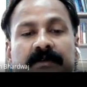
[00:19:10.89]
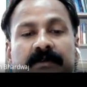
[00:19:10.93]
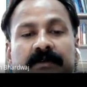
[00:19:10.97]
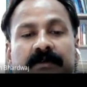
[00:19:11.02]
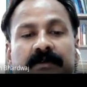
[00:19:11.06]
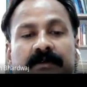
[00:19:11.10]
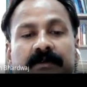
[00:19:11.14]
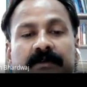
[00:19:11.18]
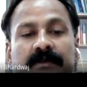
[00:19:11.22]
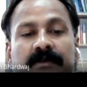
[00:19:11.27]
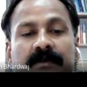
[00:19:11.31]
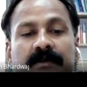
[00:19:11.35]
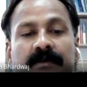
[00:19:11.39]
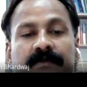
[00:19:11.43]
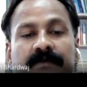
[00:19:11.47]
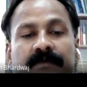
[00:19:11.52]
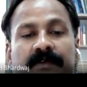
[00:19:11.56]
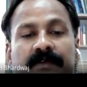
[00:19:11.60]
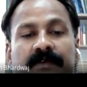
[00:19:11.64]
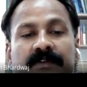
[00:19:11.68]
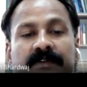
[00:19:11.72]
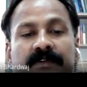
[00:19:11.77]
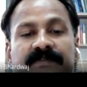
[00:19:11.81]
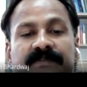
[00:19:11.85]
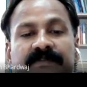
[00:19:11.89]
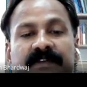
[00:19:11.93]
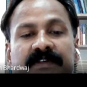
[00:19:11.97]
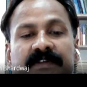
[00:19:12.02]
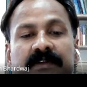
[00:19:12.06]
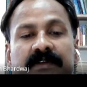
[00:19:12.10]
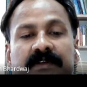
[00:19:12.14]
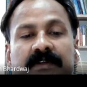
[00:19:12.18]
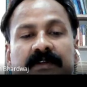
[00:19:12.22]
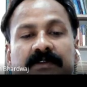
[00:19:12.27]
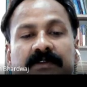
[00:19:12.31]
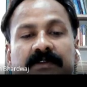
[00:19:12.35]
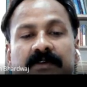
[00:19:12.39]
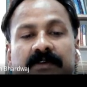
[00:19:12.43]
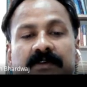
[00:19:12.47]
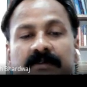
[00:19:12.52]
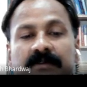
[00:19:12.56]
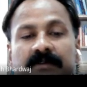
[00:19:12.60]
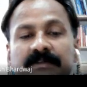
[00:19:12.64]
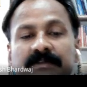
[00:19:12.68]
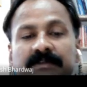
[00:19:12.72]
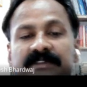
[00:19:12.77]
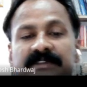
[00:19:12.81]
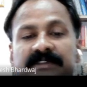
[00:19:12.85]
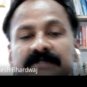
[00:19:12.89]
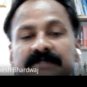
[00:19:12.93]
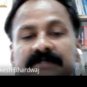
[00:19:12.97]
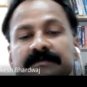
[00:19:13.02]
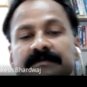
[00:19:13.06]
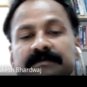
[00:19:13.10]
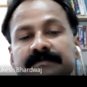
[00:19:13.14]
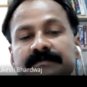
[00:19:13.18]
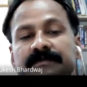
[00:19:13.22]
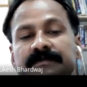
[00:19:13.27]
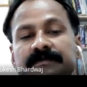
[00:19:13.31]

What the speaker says: or philosophical atomism,